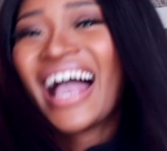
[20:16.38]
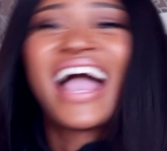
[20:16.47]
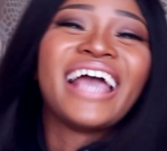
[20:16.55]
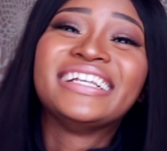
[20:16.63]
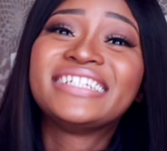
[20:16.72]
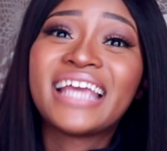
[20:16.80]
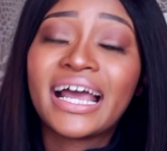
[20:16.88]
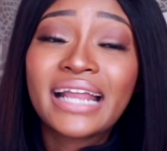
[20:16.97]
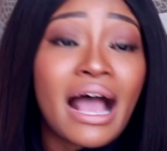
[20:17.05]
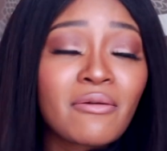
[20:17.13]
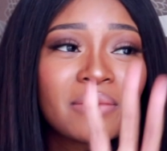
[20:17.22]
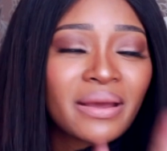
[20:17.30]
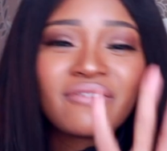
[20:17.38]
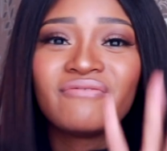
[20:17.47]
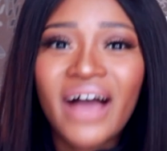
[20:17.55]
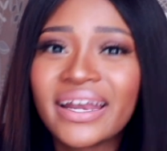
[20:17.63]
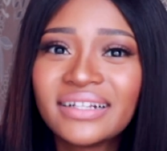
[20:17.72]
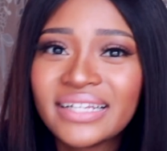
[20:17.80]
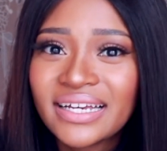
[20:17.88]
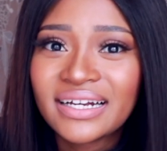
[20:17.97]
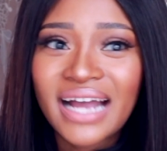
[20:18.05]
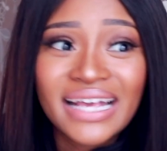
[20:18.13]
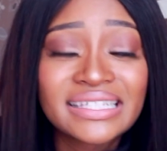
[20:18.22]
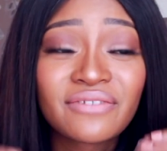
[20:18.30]
And I remember in final year,
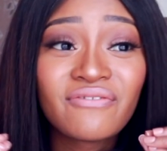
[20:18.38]
guys,